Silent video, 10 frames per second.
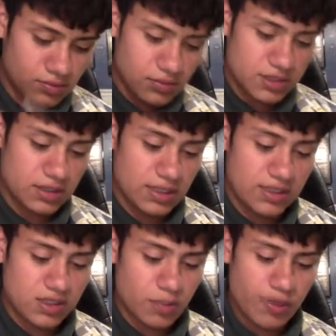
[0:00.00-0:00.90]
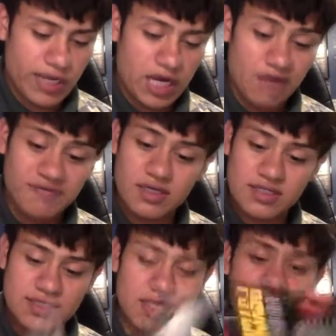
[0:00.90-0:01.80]
Let's see, next up we have
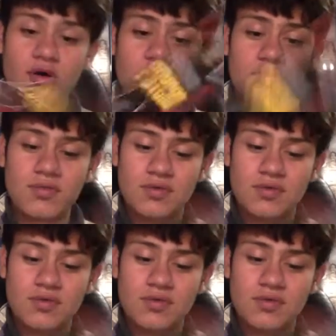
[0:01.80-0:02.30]
Psycho.